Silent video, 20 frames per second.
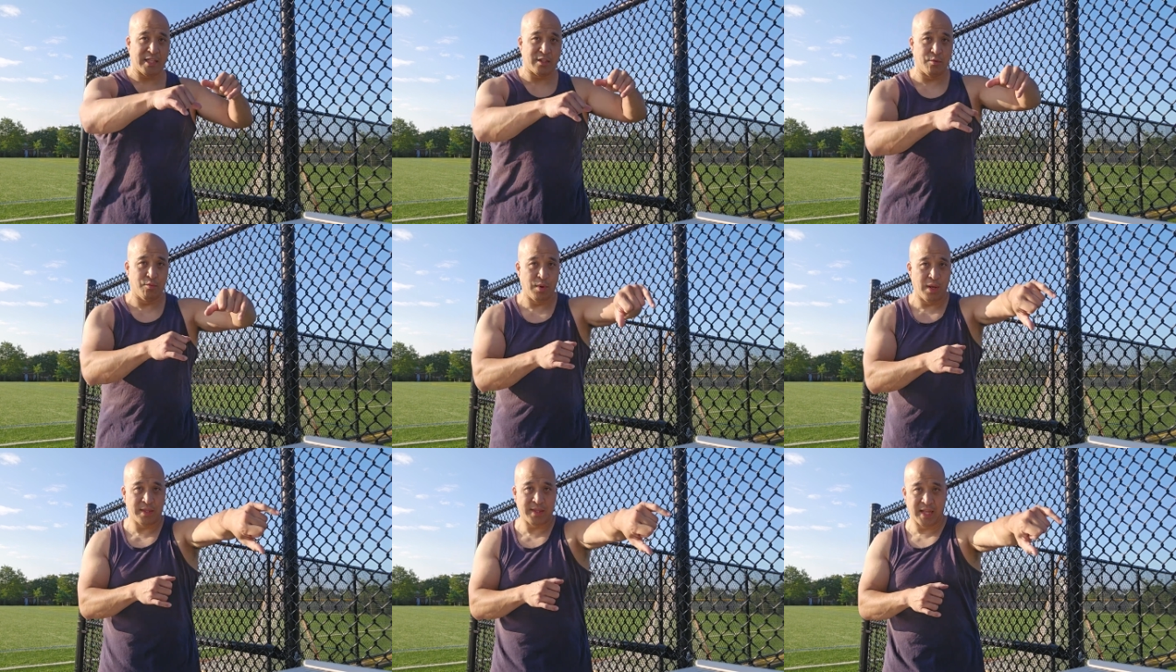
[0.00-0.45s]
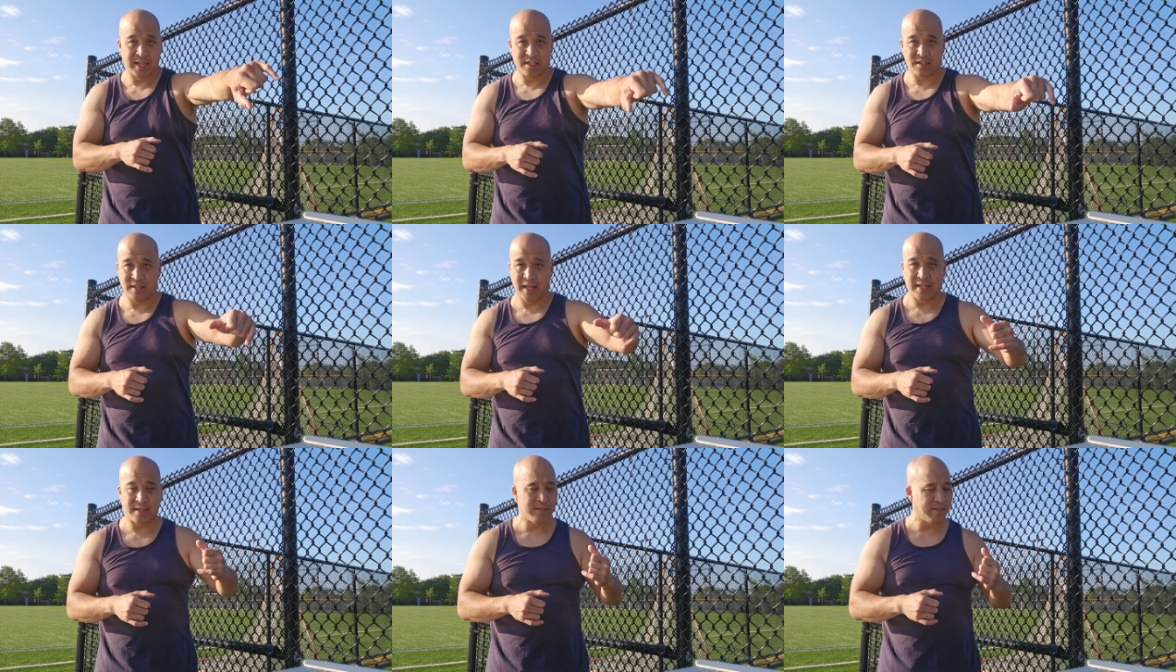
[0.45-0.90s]
So
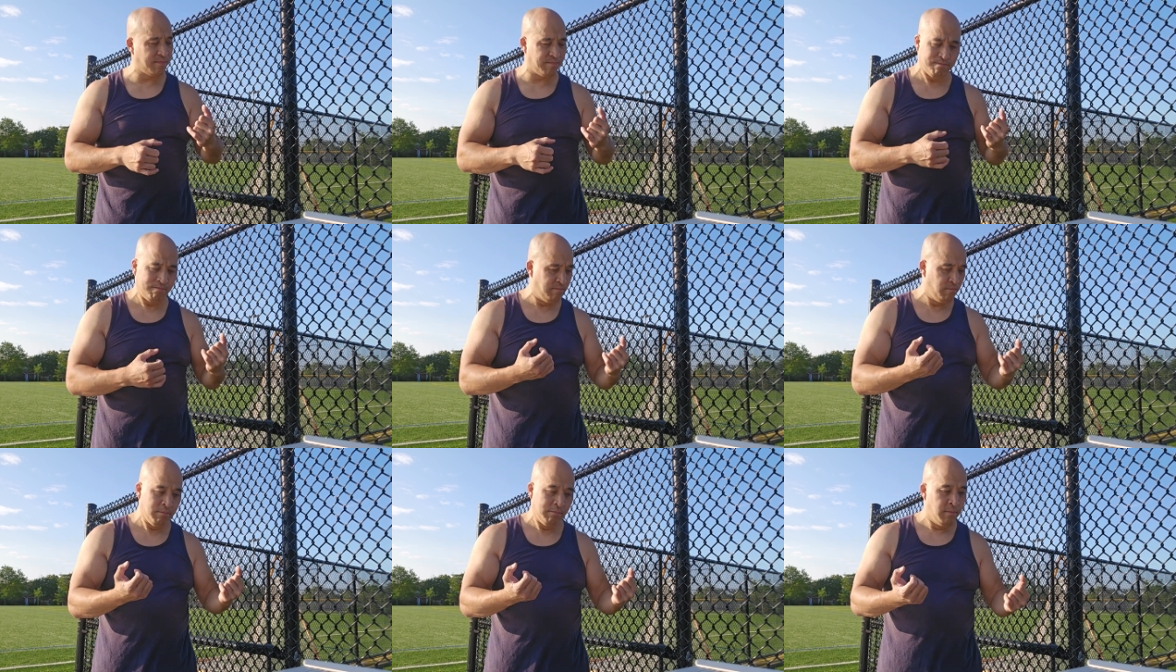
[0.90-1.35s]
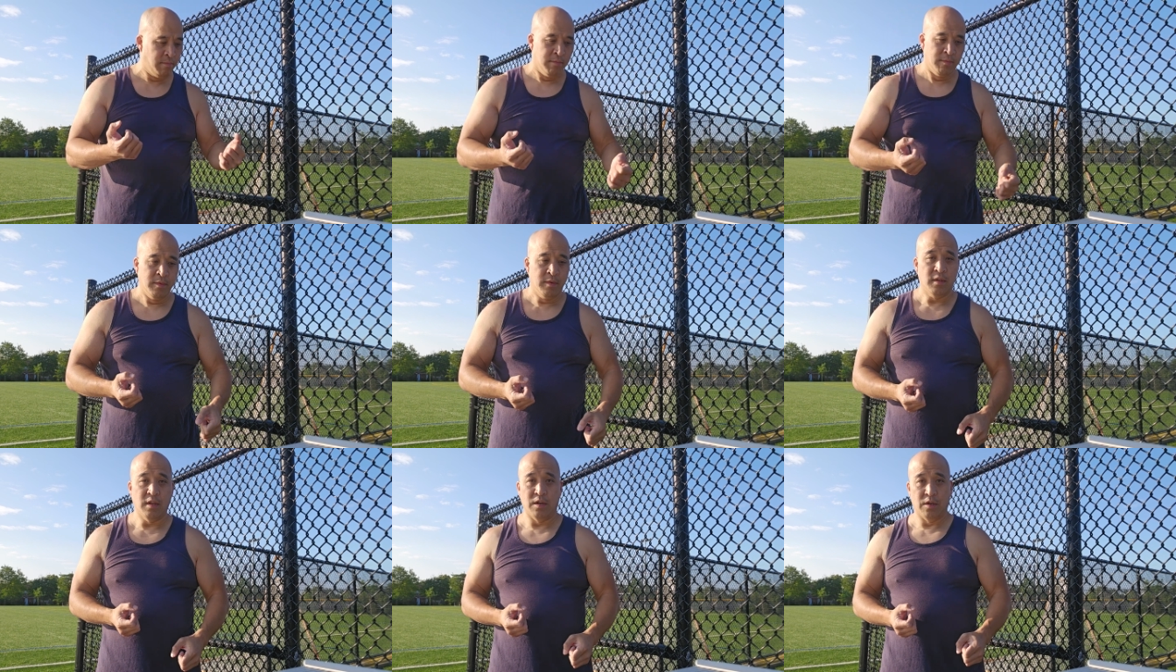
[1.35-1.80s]
that's
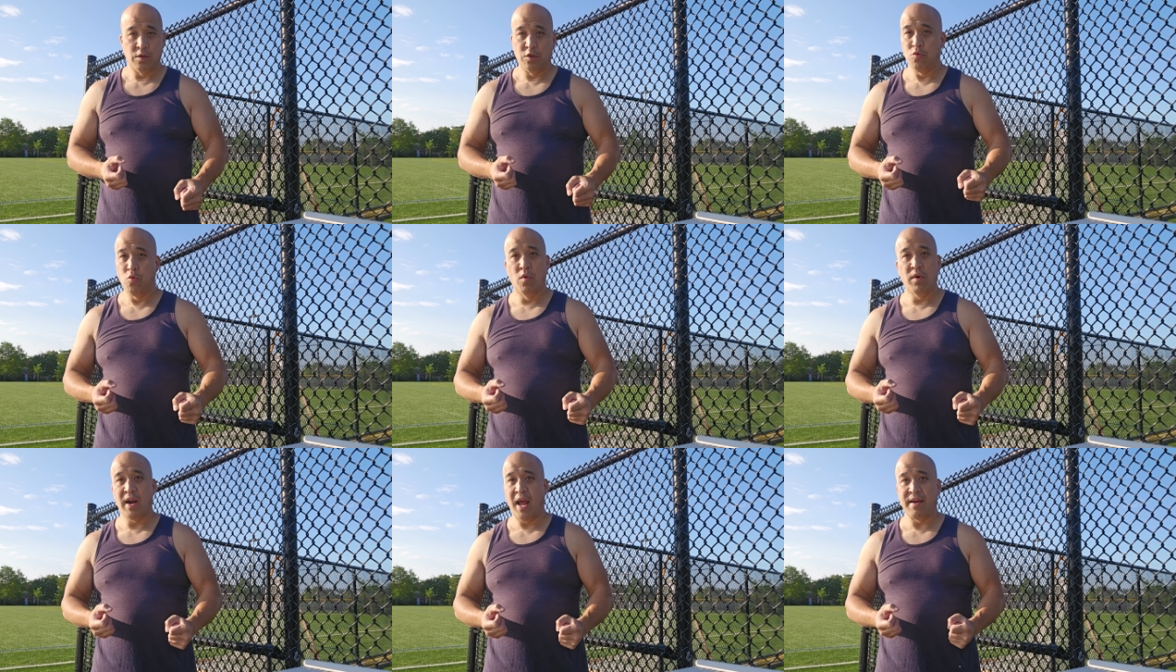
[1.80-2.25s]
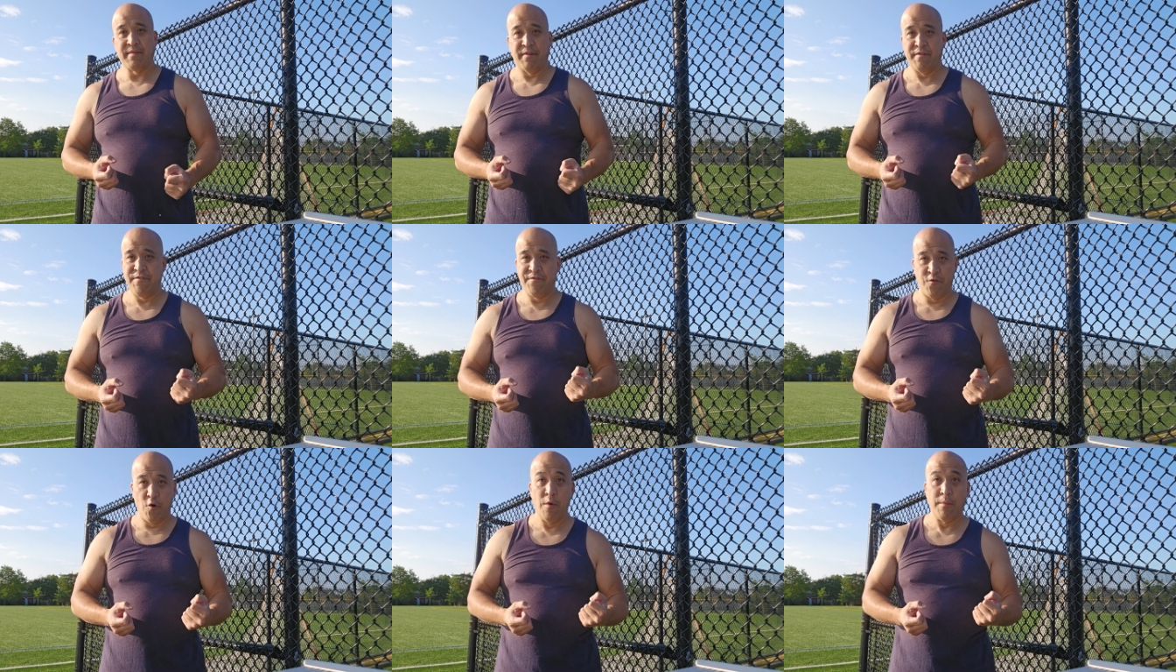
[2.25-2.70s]
you want to have a
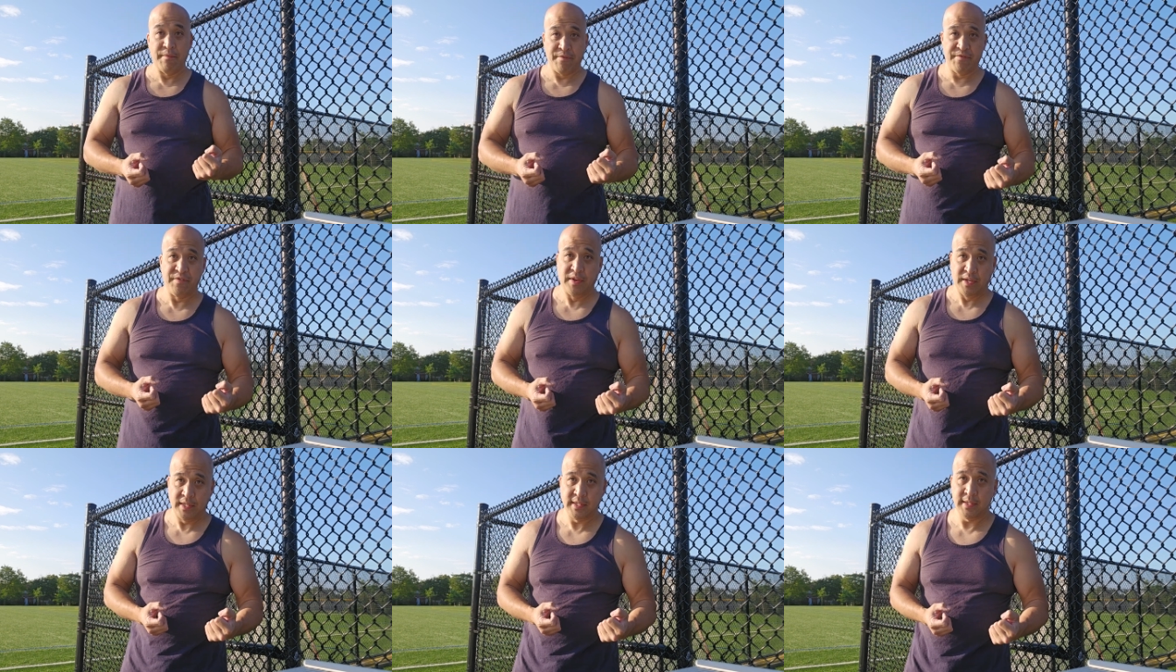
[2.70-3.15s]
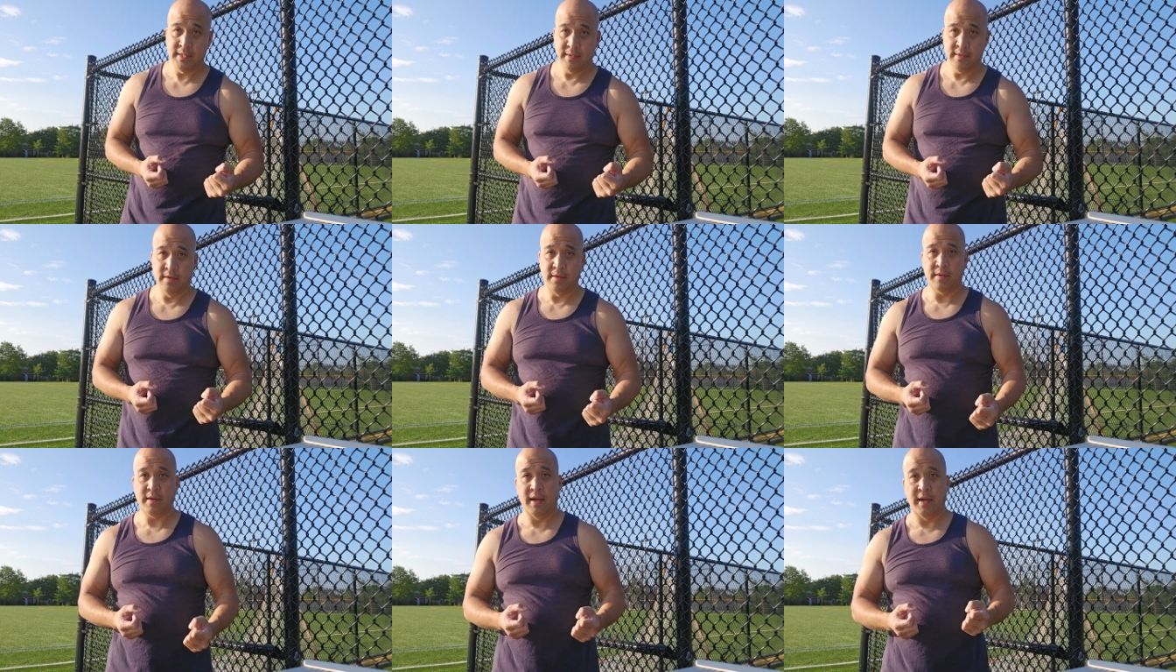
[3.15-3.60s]
formed fist.
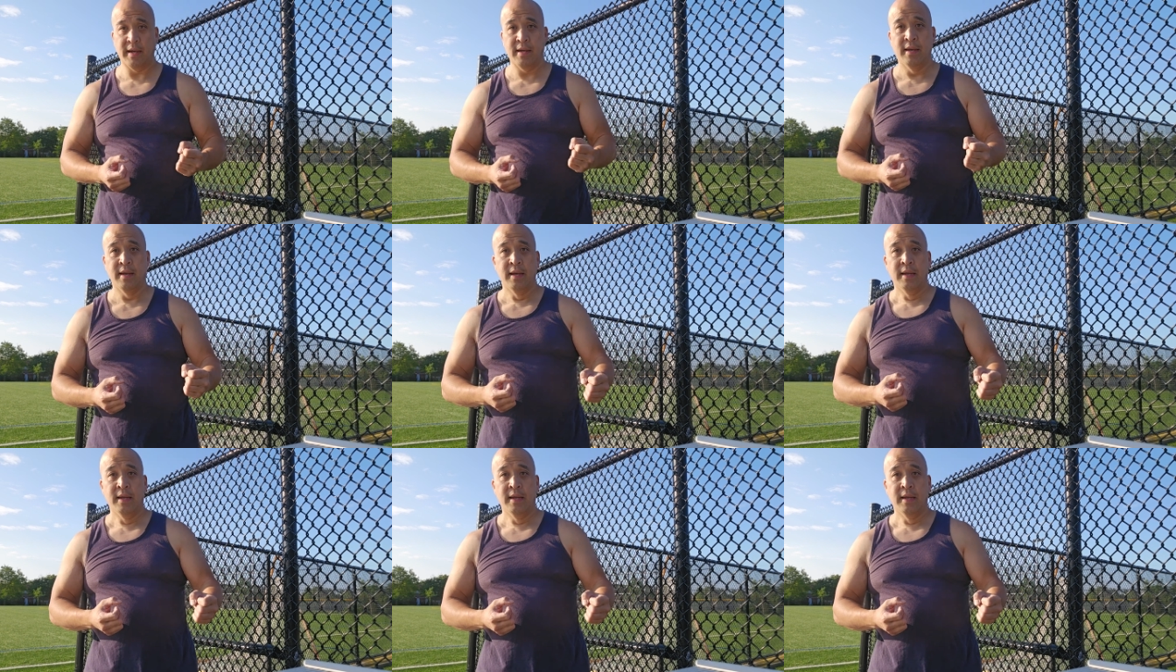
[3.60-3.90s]
Okay.